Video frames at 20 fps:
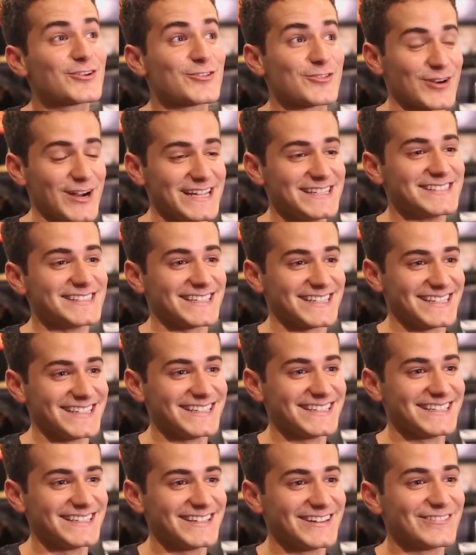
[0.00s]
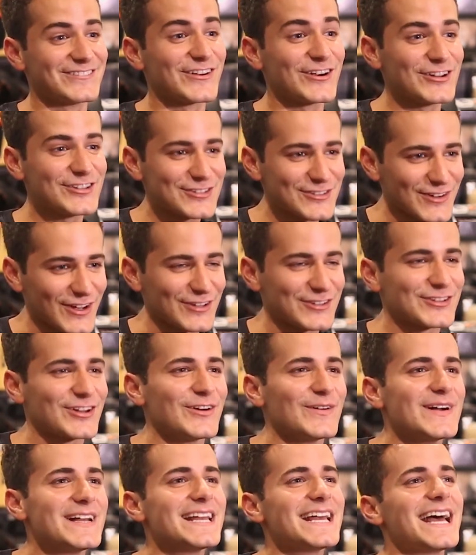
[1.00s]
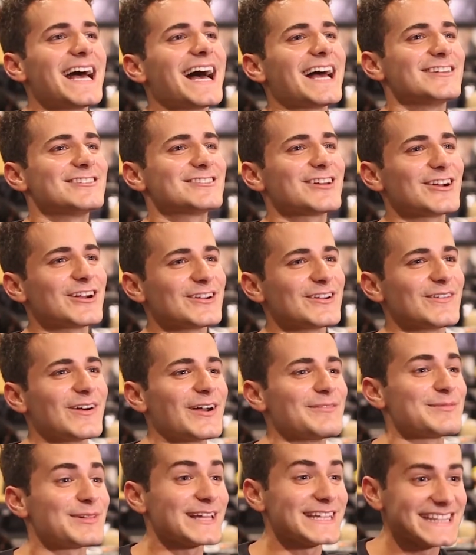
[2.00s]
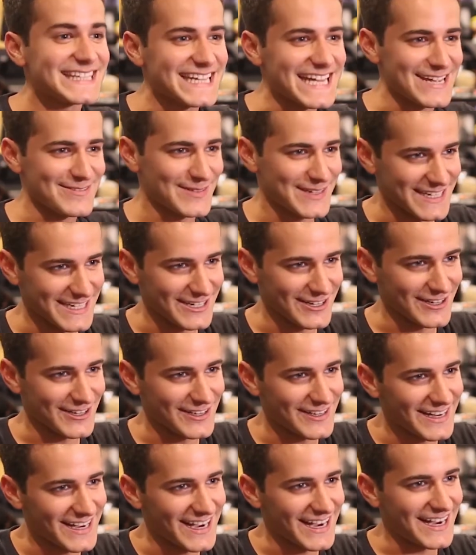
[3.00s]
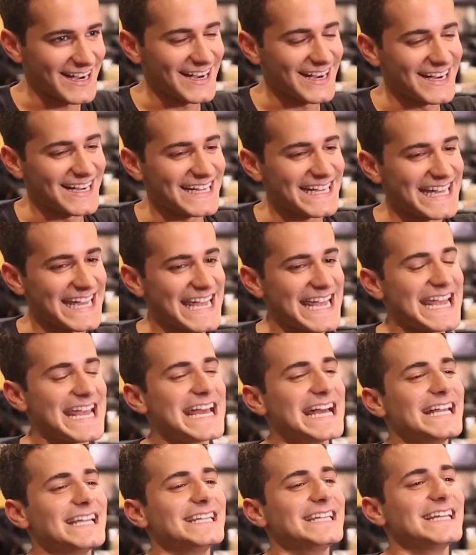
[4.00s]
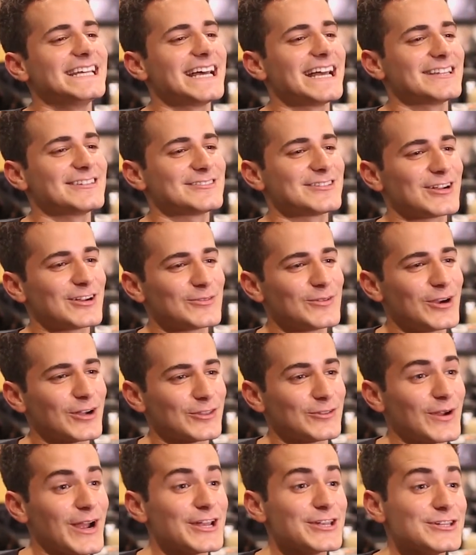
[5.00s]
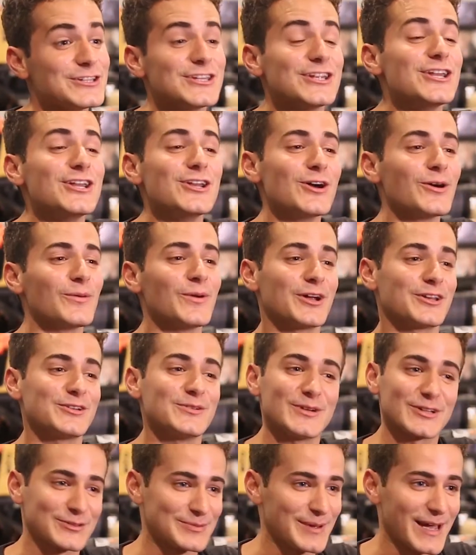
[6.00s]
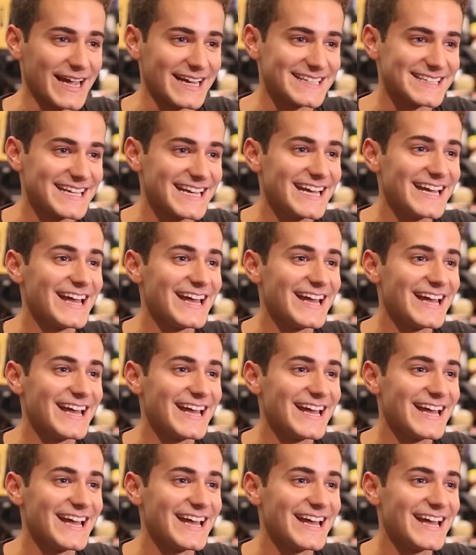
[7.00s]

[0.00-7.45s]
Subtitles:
Crazy. First of all, so I played the game here, and I started walking through. I didn't know what to expect.